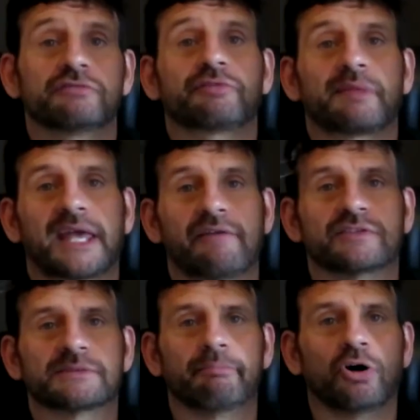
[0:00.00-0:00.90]
from the
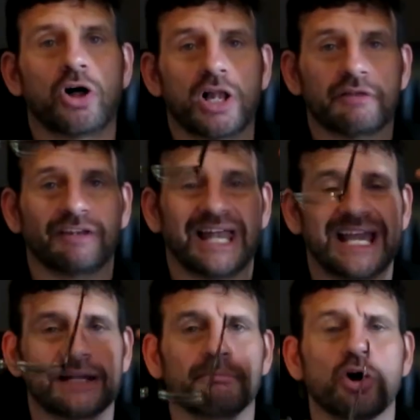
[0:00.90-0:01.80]
heavens, a ball of
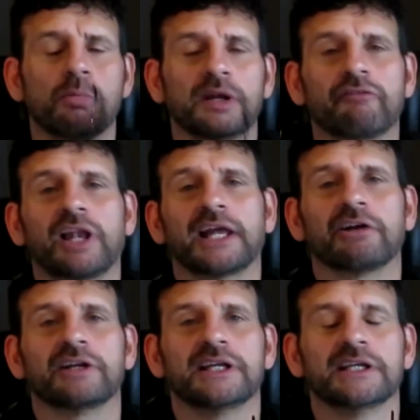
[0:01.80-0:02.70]
light, a moment of
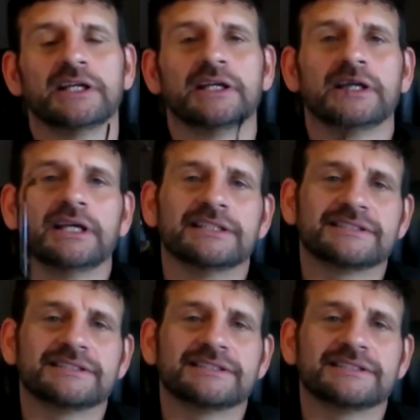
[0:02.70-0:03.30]
clarity. It